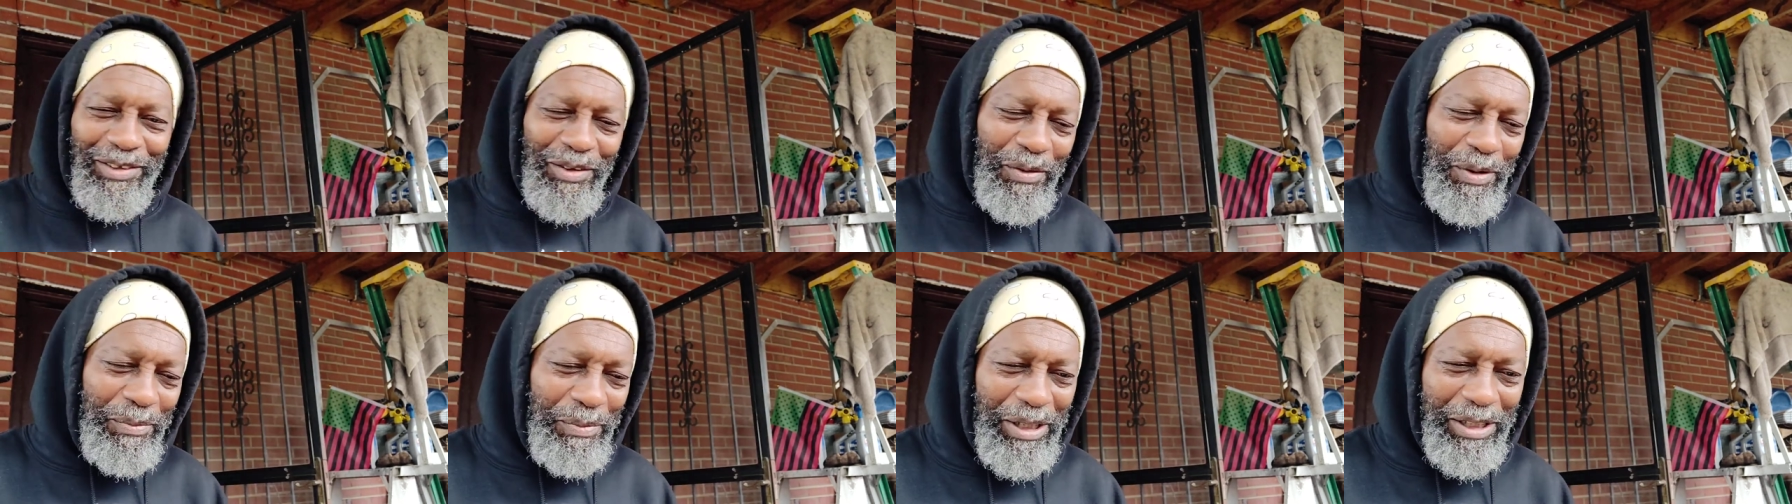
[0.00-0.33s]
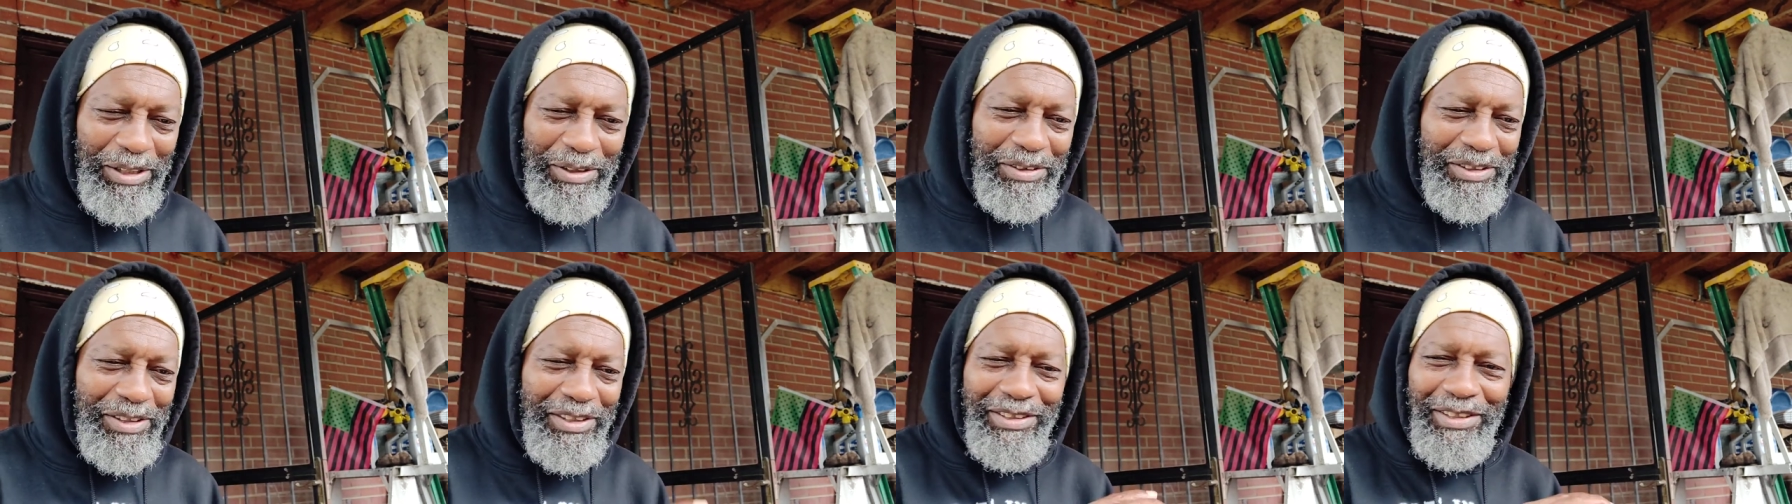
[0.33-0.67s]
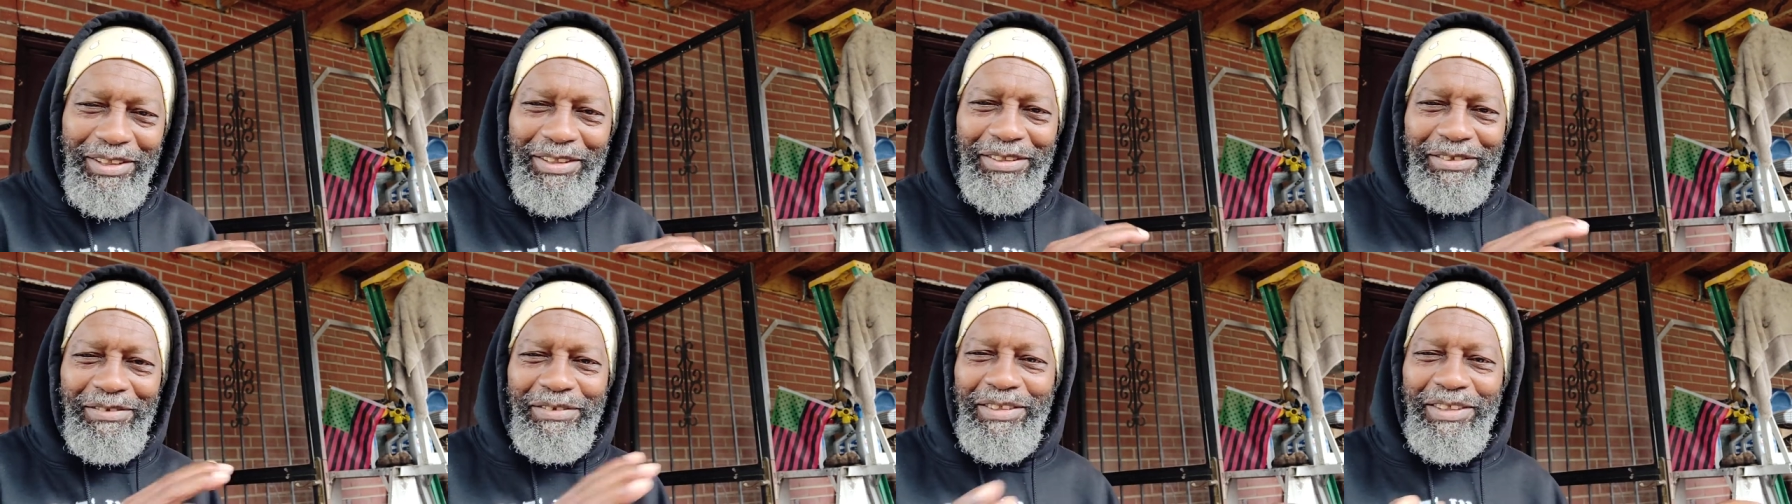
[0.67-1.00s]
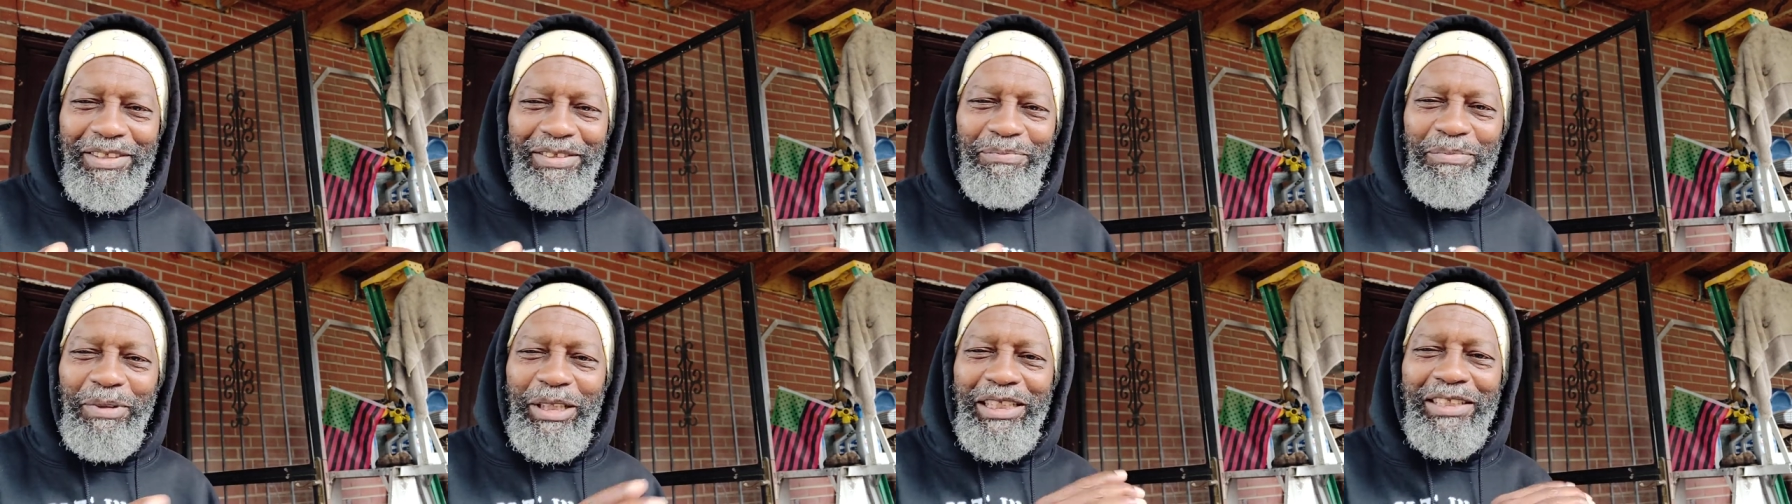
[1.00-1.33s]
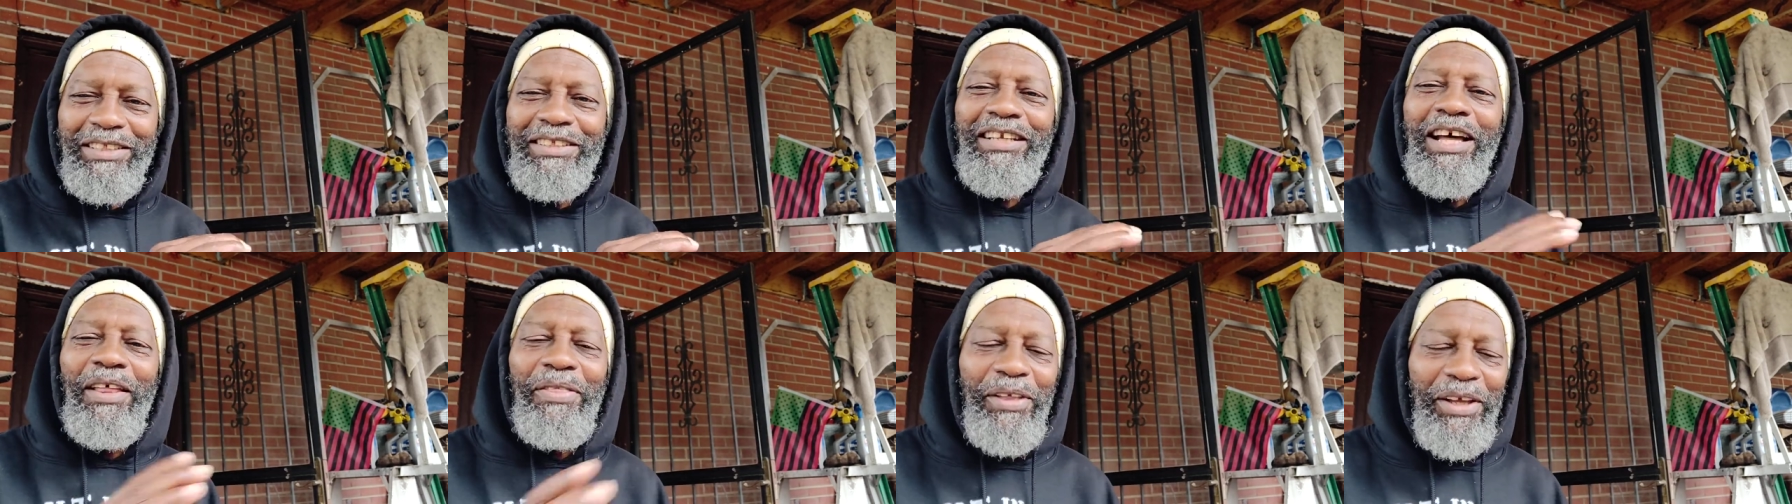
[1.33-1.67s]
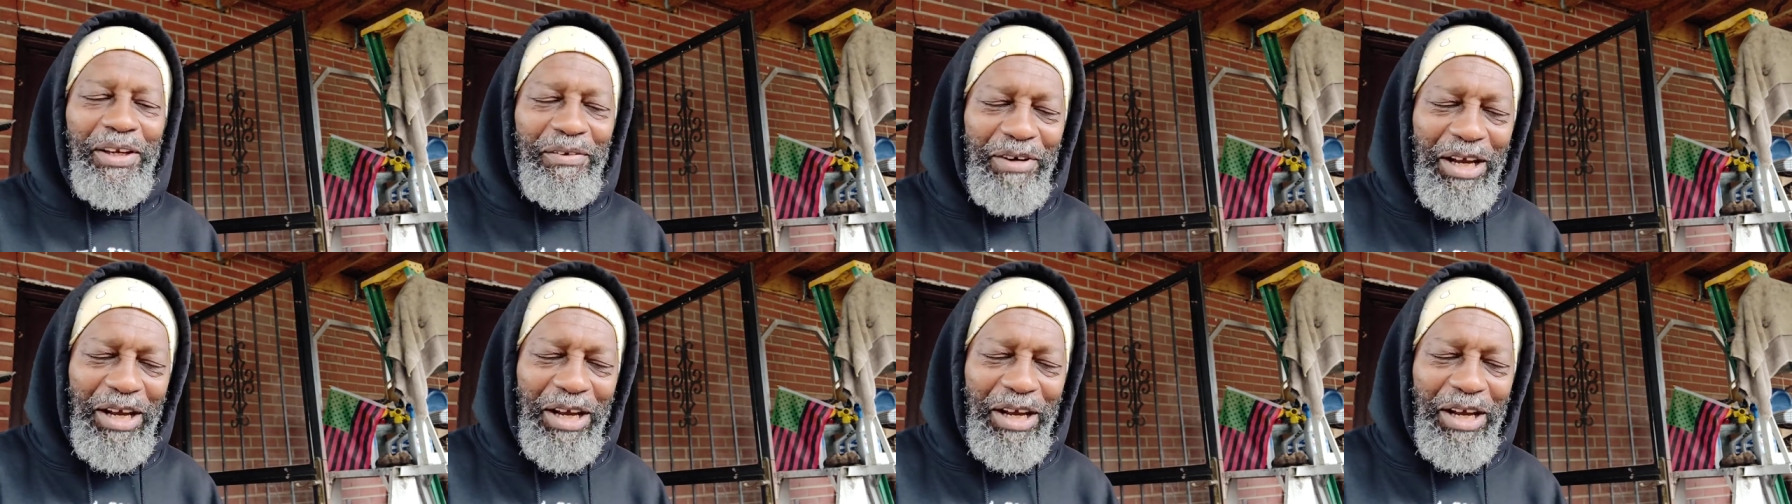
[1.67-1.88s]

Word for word: Don't worry about it. It's, it's, it means nothing,